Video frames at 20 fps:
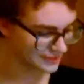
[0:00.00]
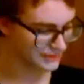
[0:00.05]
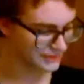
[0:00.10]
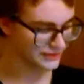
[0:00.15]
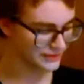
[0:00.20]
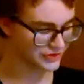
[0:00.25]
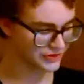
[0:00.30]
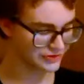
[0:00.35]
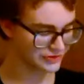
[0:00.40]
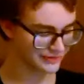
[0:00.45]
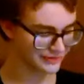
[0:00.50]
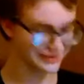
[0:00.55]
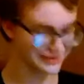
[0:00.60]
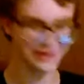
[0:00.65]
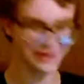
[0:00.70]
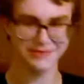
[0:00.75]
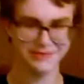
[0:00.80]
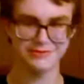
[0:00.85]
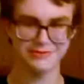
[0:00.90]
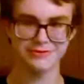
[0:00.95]

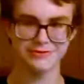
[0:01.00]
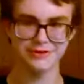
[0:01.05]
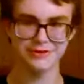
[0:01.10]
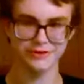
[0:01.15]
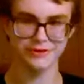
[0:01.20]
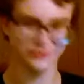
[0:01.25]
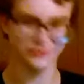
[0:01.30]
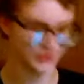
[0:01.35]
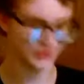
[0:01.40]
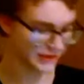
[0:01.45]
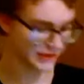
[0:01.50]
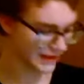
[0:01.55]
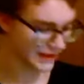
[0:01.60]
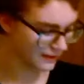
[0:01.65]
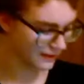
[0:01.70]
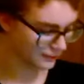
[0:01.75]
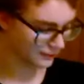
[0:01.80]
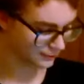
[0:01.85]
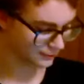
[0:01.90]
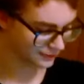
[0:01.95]
masturbation is good for your
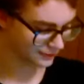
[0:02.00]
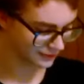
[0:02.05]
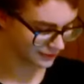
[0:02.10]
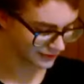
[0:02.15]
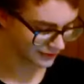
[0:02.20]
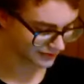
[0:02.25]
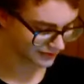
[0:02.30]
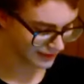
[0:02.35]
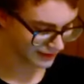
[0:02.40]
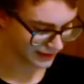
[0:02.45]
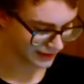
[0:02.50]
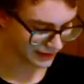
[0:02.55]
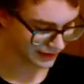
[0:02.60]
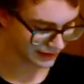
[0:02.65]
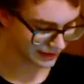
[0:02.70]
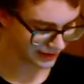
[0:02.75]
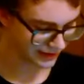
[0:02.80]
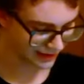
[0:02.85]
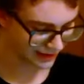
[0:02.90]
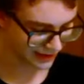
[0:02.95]
health.
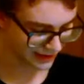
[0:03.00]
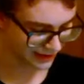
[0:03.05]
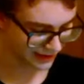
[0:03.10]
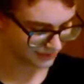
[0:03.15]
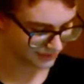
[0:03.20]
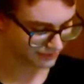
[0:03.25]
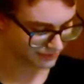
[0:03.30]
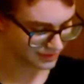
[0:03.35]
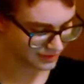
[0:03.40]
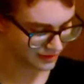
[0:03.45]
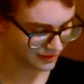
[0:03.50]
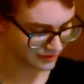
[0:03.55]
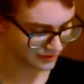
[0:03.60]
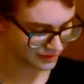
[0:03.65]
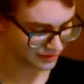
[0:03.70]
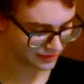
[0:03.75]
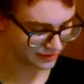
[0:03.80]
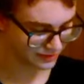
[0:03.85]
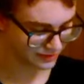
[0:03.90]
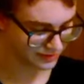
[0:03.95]

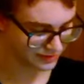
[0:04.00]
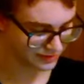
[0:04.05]
So